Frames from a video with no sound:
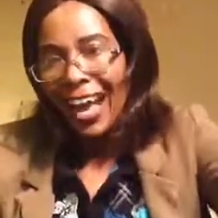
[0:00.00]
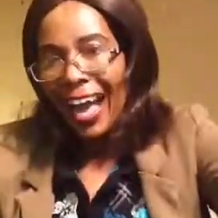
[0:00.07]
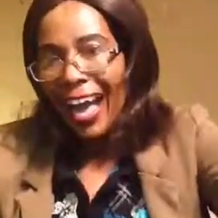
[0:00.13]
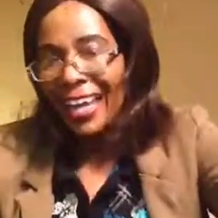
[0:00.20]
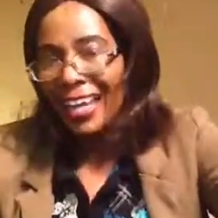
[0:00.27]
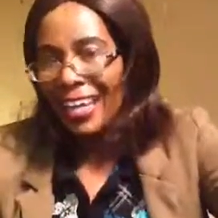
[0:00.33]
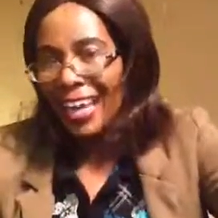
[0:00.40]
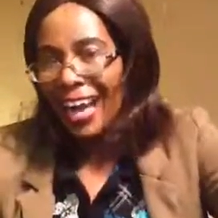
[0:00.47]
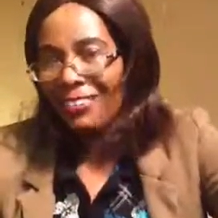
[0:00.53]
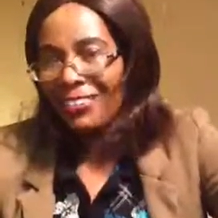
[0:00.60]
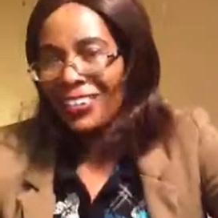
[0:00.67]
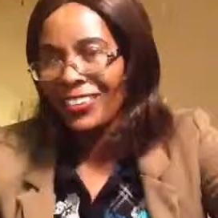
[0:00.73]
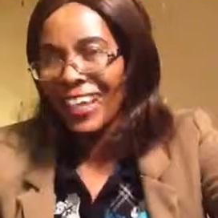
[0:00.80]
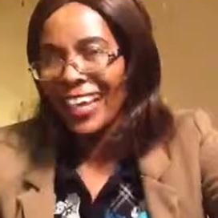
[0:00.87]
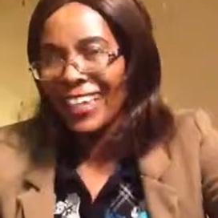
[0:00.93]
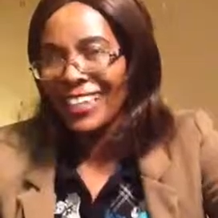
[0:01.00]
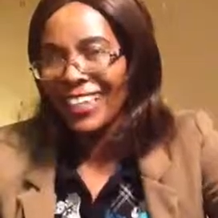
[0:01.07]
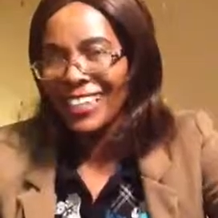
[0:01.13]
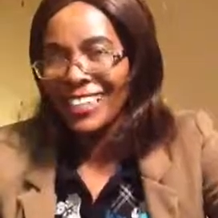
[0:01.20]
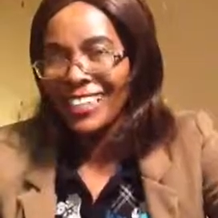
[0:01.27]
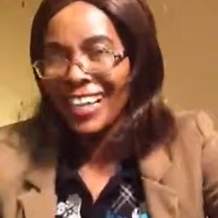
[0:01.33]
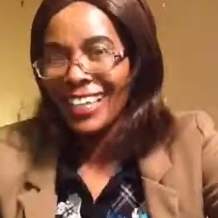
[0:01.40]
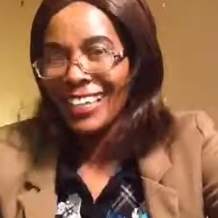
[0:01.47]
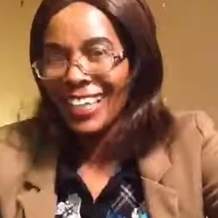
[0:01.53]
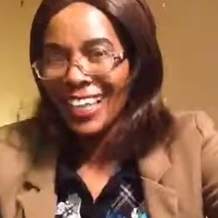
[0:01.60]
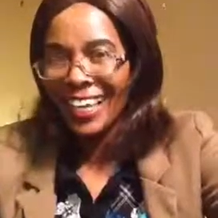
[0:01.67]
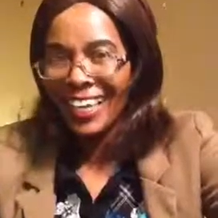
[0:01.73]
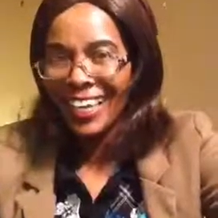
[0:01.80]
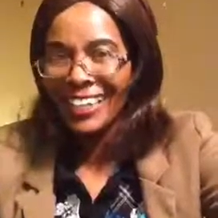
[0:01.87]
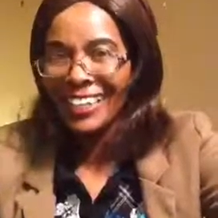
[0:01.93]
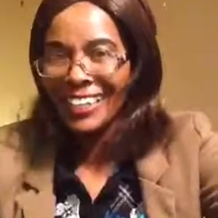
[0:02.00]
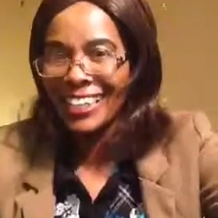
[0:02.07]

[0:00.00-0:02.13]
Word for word: I love you, and there's nothing I can